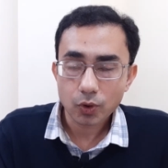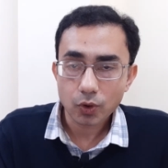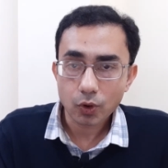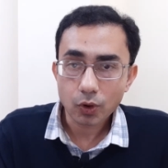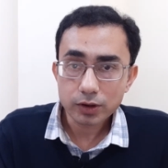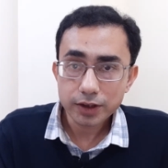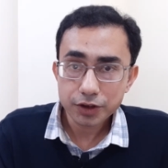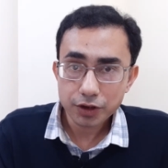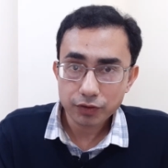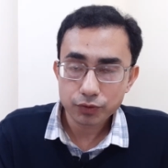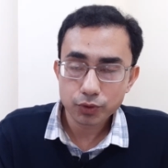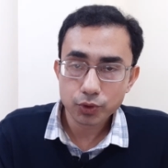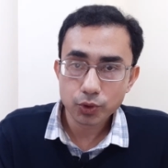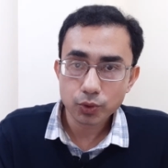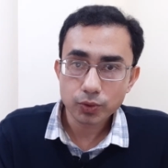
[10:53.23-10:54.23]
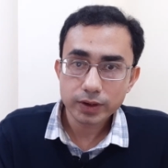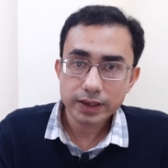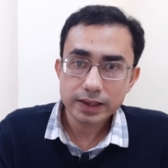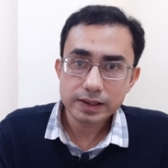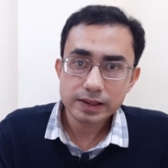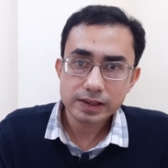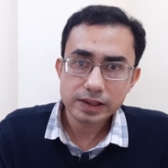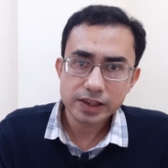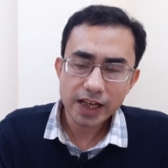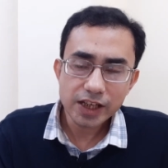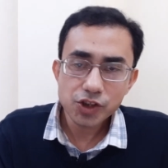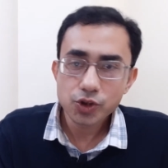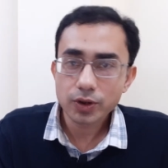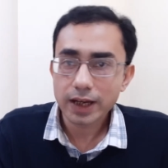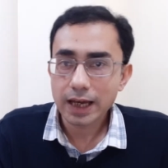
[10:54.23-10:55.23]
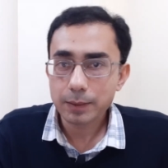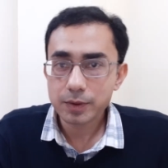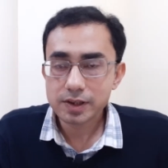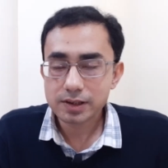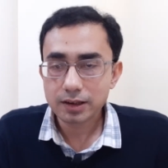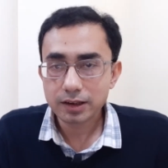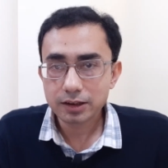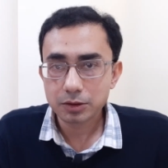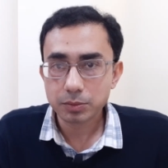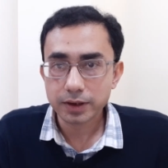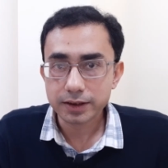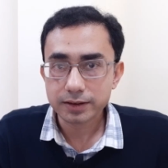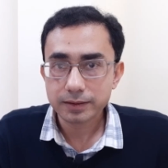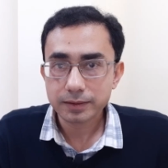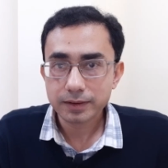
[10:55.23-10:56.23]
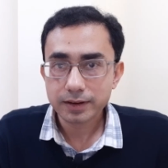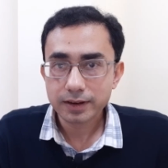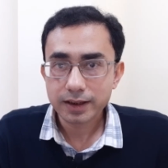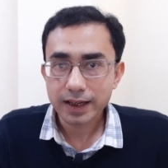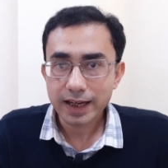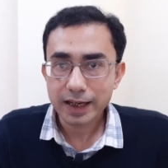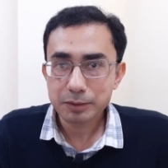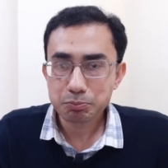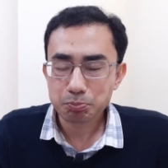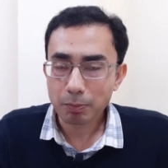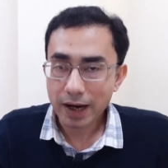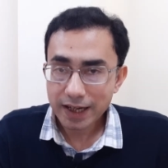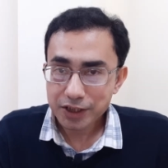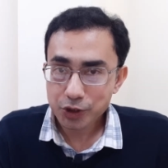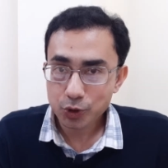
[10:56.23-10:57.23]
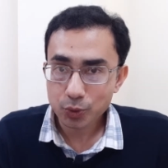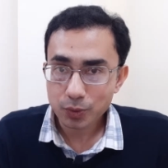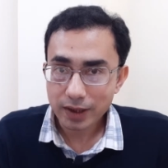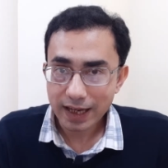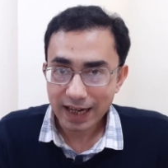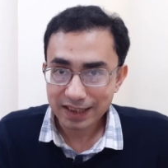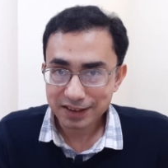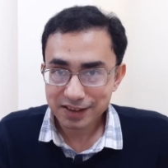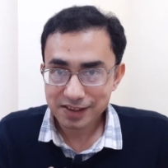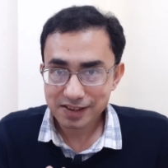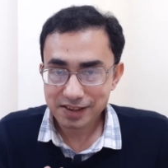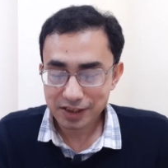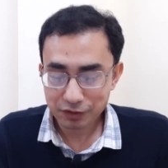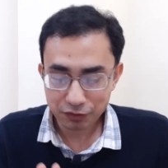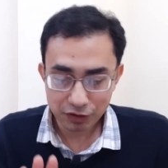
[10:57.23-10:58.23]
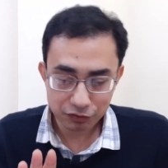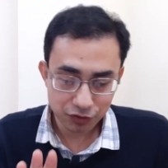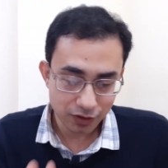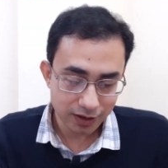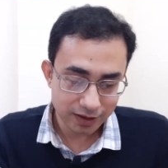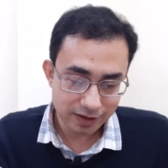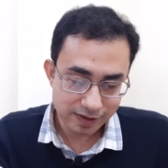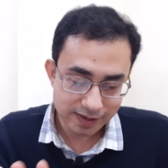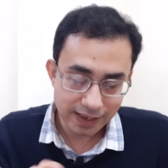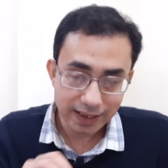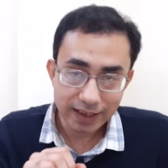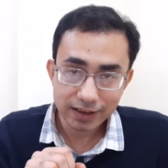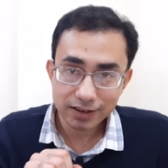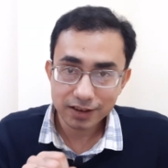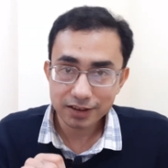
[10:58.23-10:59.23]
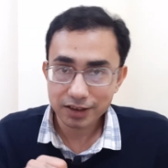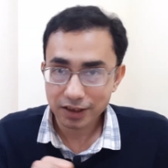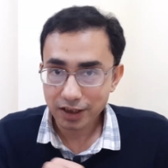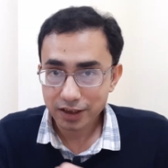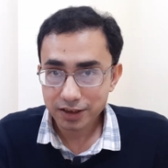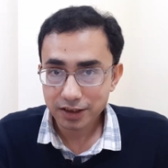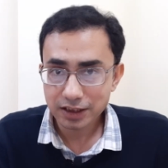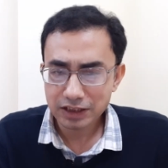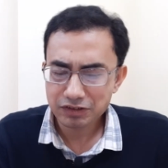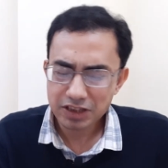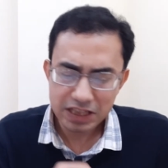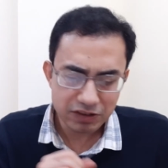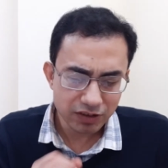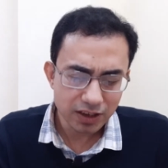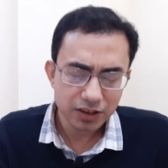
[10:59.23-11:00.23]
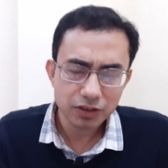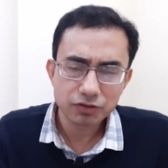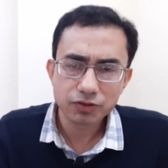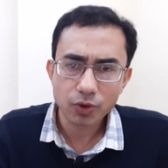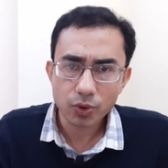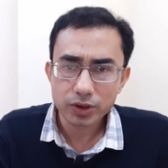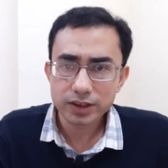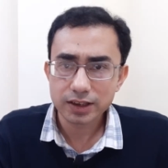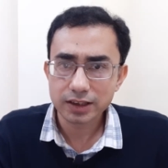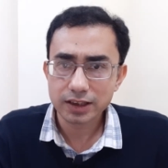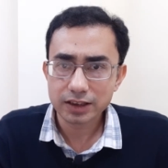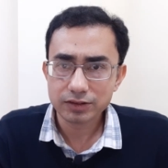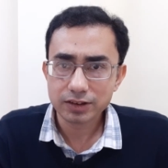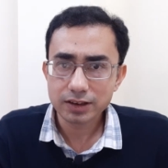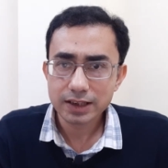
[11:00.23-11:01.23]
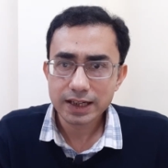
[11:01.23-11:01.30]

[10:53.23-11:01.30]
All that you have to do is change your habits a little bit. And mind you, at this, if you're at the second year, third year level, even at the fourth year level,